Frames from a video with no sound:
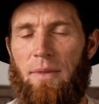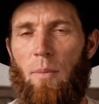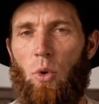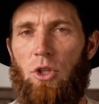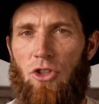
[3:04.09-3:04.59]
The
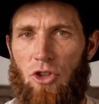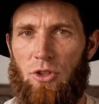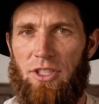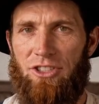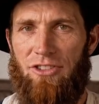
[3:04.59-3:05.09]

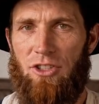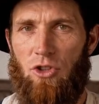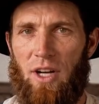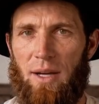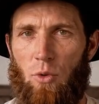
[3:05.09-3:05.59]
moisture is the
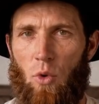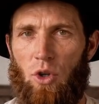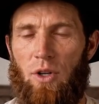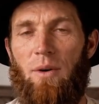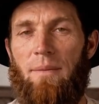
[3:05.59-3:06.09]
trapped
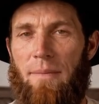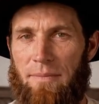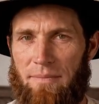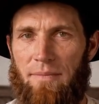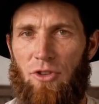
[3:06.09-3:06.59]
water.
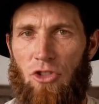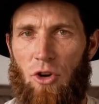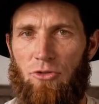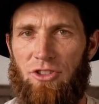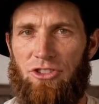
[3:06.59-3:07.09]
The
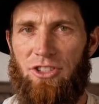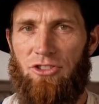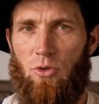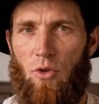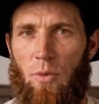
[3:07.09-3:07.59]
surface
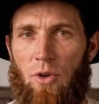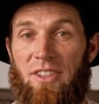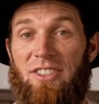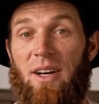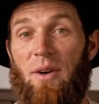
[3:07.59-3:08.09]
is the rubber
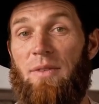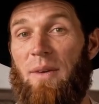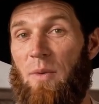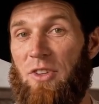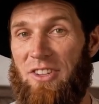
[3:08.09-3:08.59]
itself,
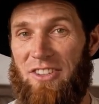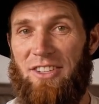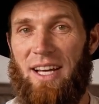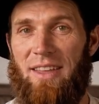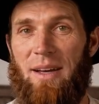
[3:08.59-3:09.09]
which is
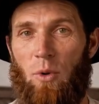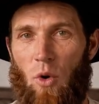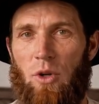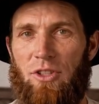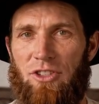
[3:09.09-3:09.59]
slightly
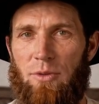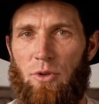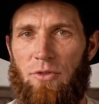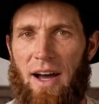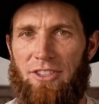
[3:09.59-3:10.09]
porous and
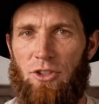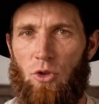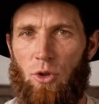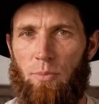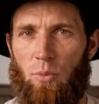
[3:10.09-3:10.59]
provides the
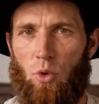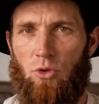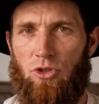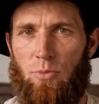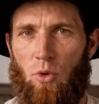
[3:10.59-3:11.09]
grip
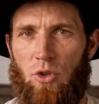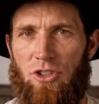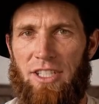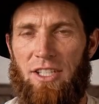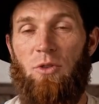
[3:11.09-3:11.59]
mold
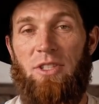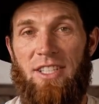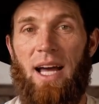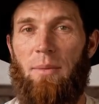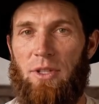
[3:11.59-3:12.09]
spores need to
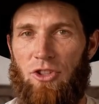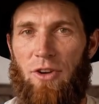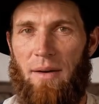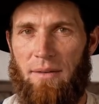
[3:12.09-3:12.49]
establish.